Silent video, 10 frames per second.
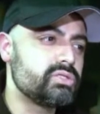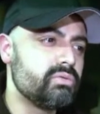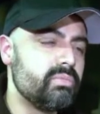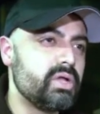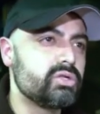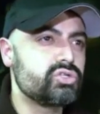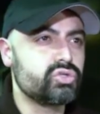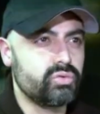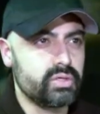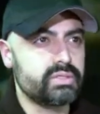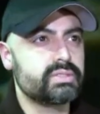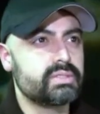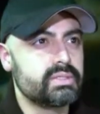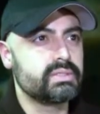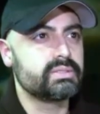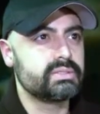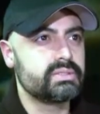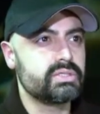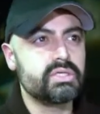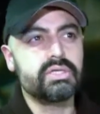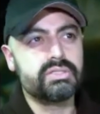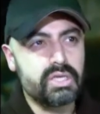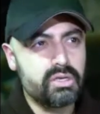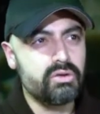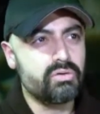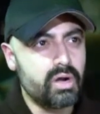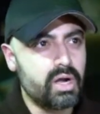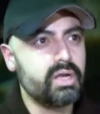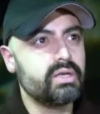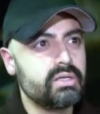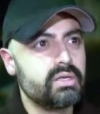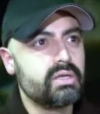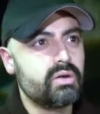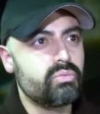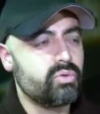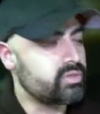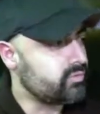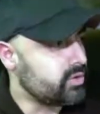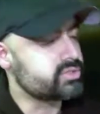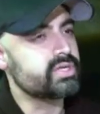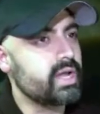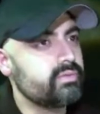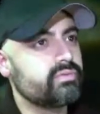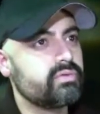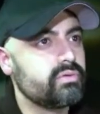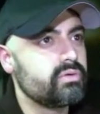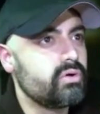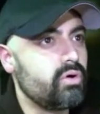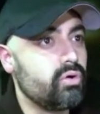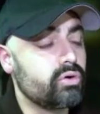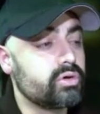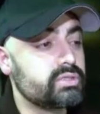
to make a choice. Does he continue on with Falstaff, or